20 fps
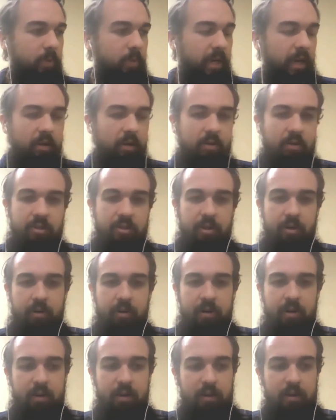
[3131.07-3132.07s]
mechanical
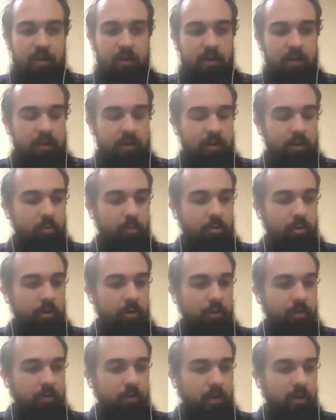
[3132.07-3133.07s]
engineering here at
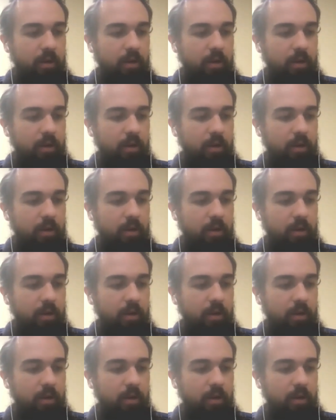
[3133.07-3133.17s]
Purdue.